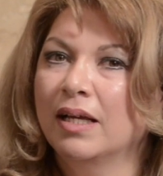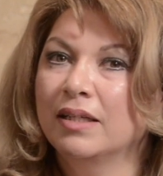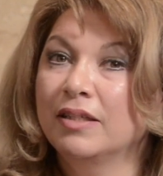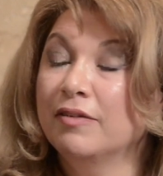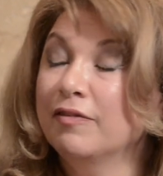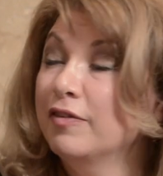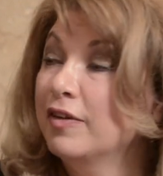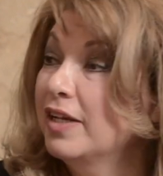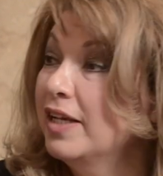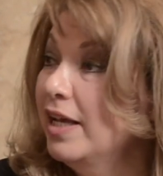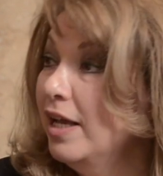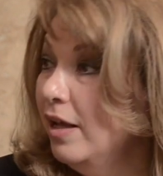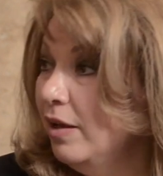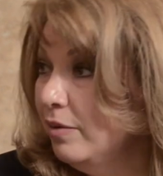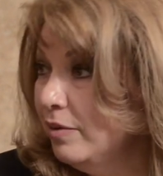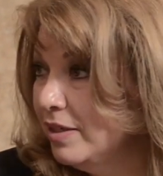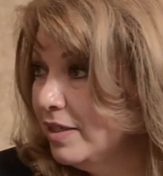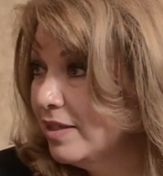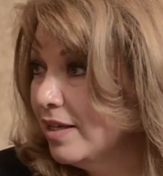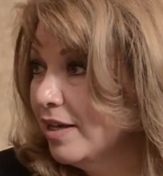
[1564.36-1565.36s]
different
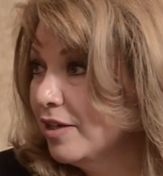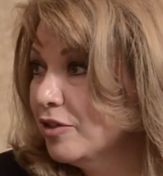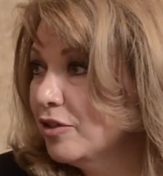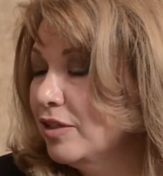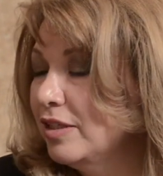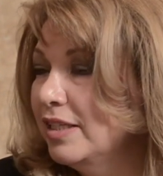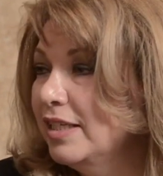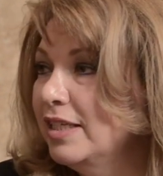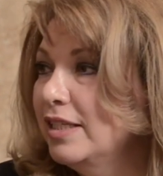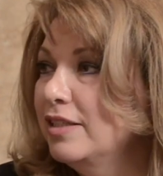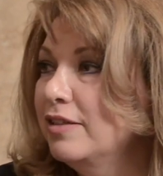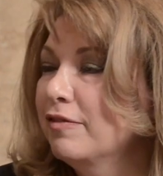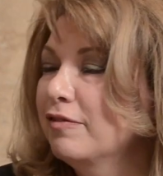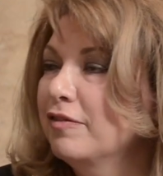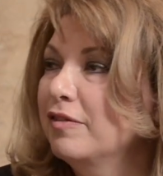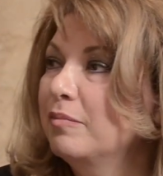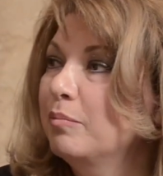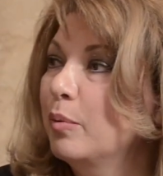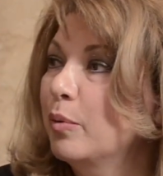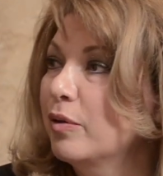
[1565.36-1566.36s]
counties, actually,
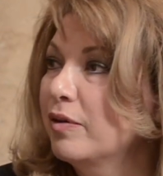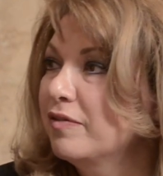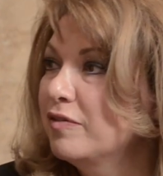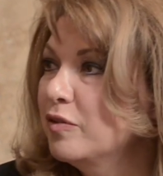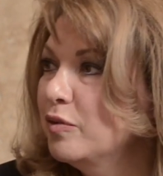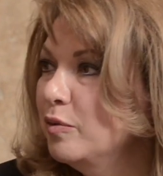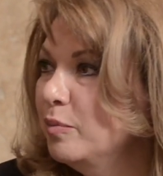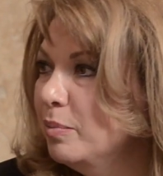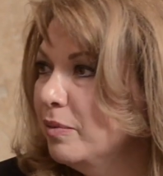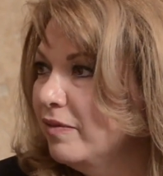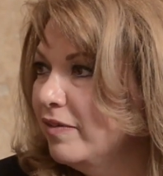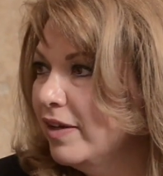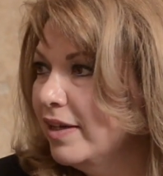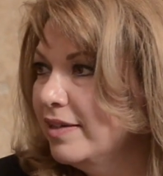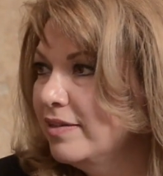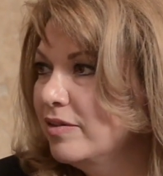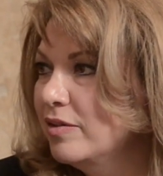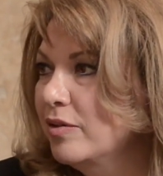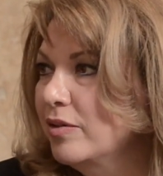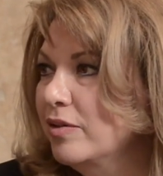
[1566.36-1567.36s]
different board of
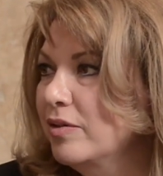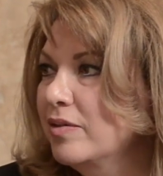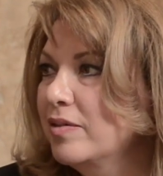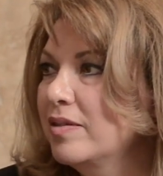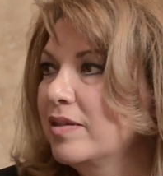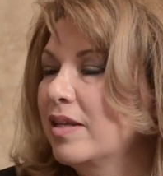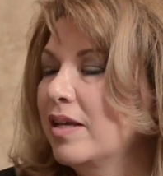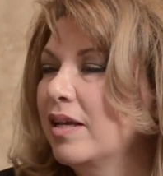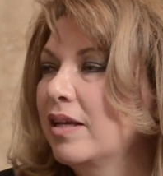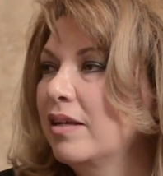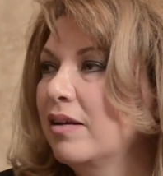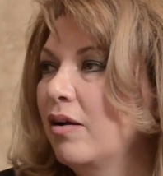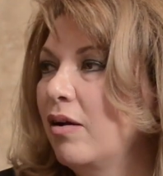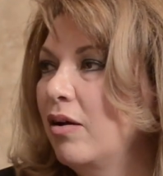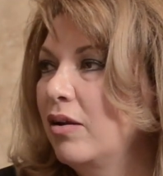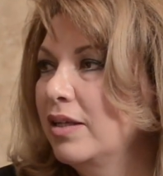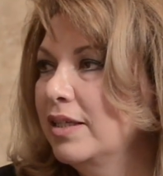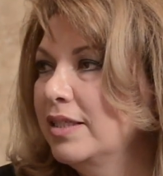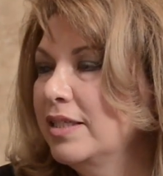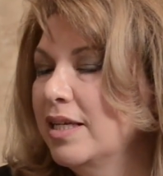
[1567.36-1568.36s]
supervisors that
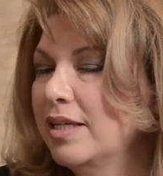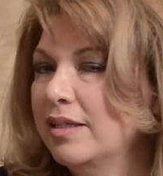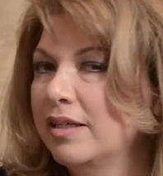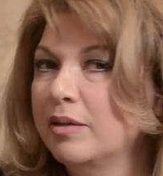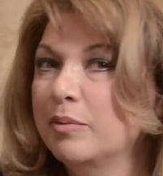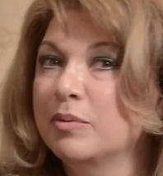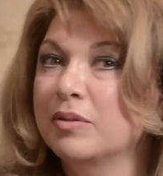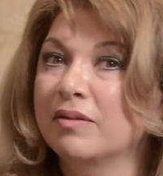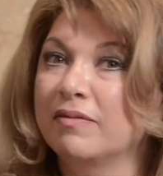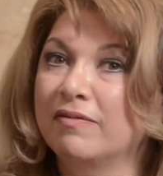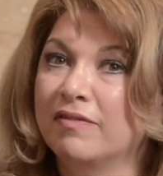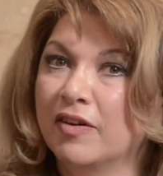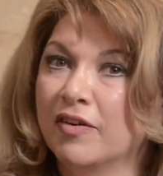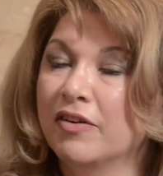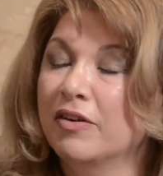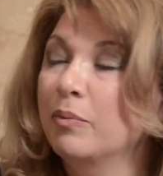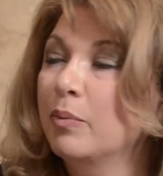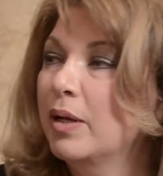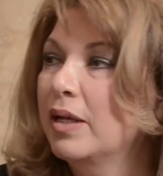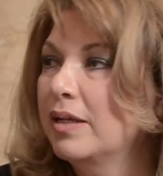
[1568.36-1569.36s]
all attend. It was a
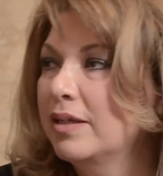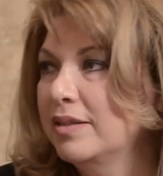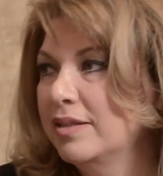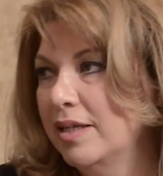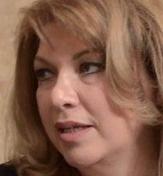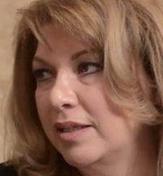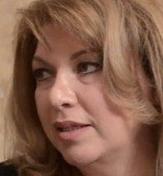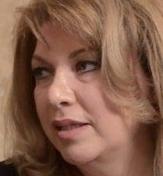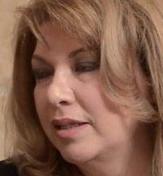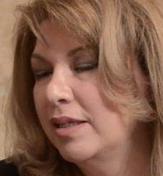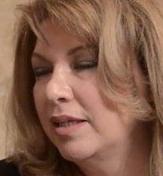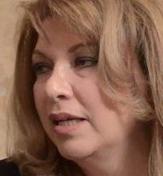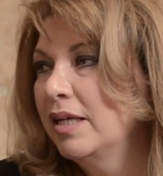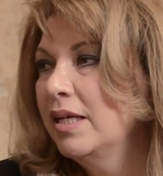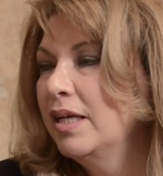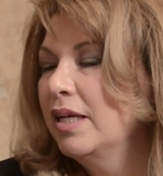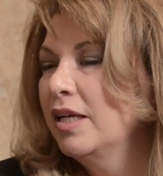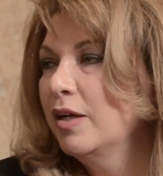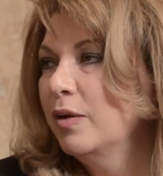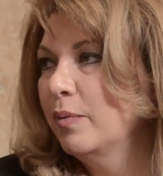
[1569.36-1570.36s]
very well attended
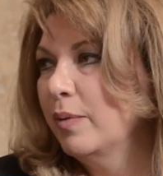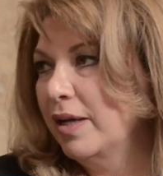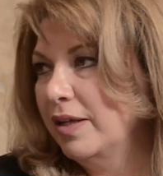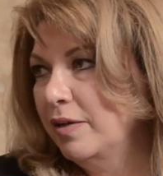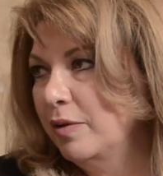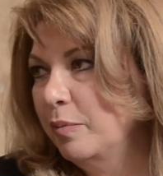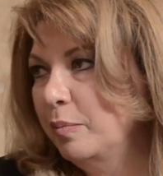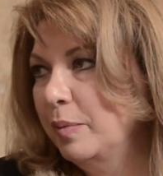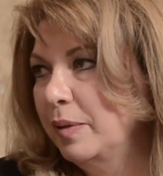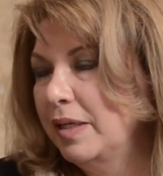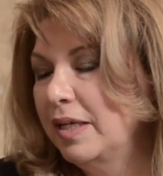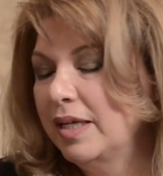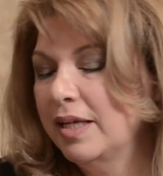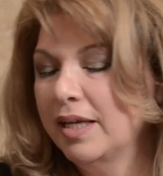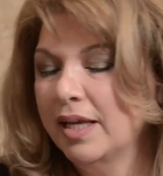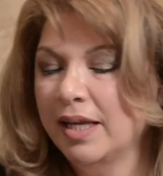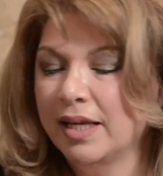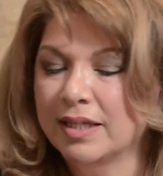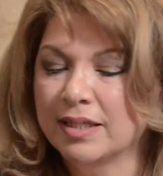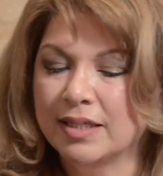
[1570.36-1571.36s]
grand
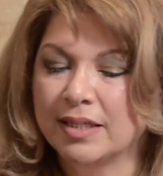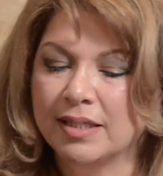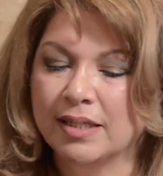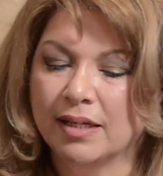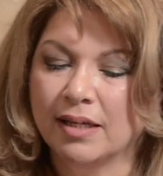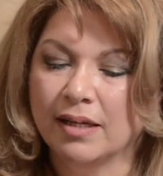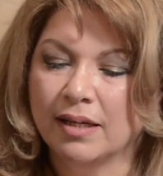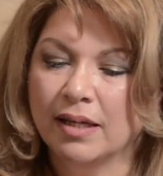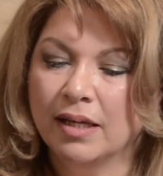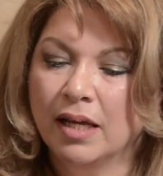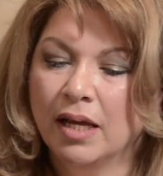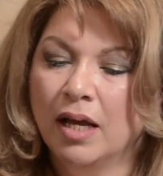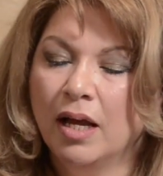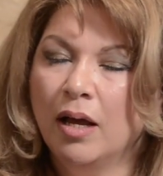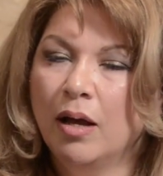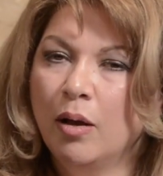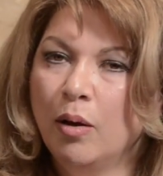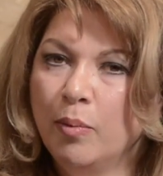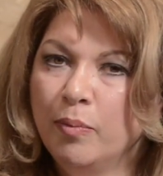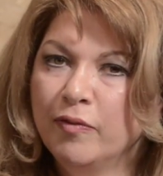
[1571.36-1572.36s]
opening, and
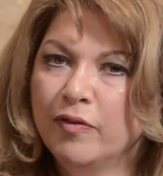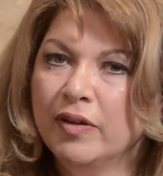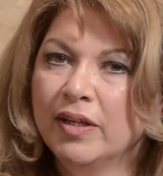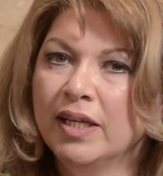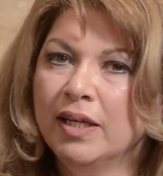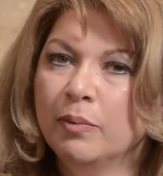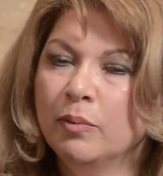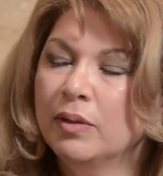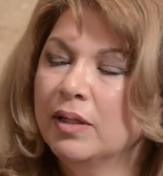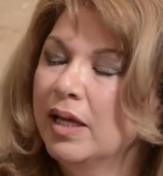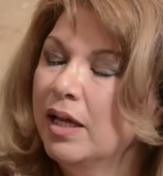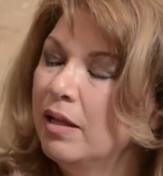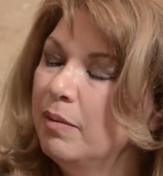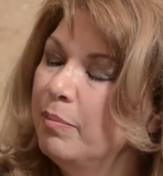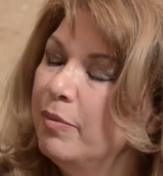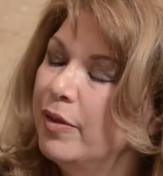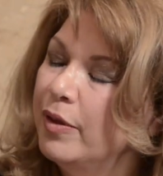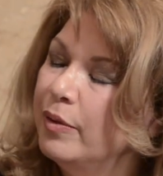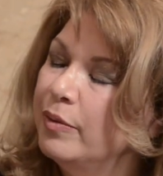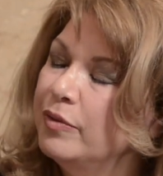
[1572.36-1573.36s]
hopefully it will
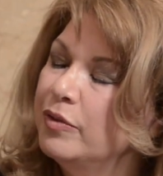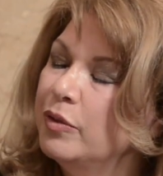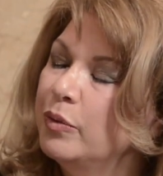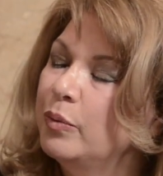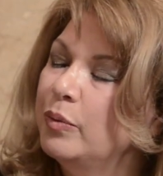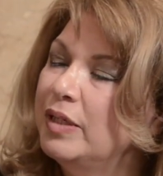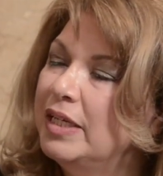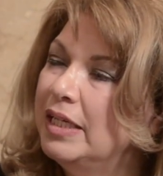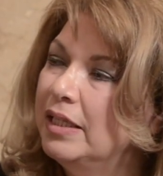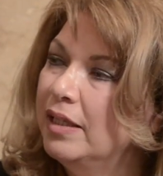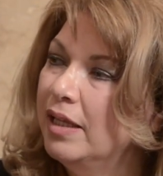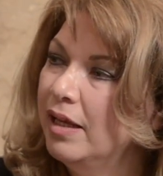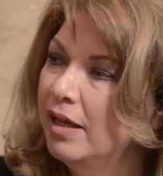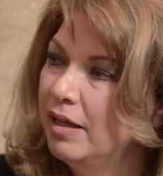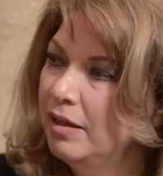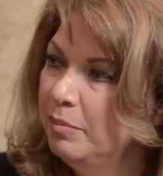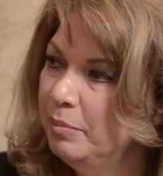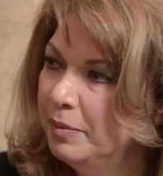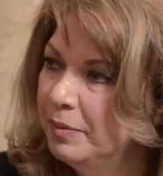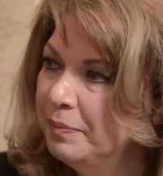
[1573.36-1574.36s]
help those who need the
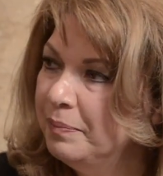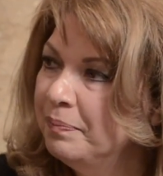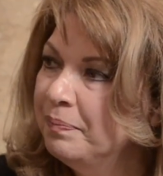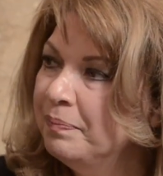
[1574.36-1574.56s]
help.